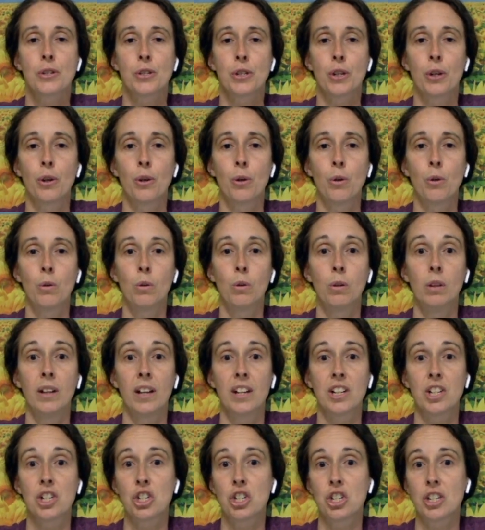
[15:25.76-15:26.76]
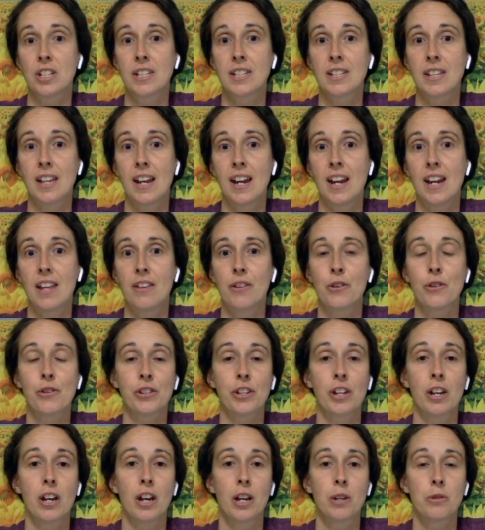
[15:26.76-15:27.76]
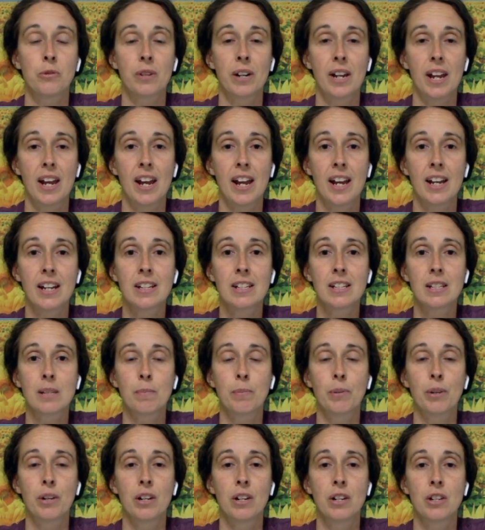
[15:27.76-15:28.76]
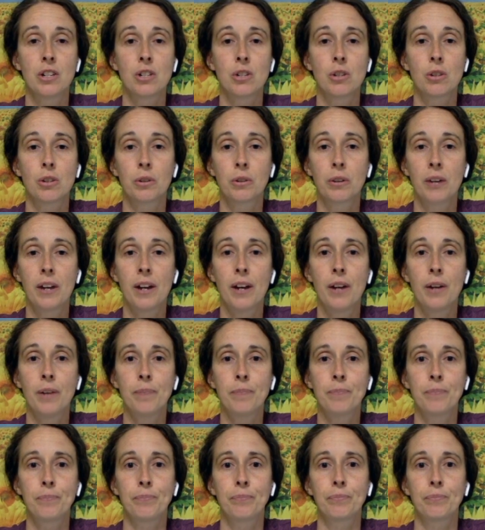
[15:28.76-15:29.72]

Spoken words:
So let's just say there's 100 eggs put into the ground.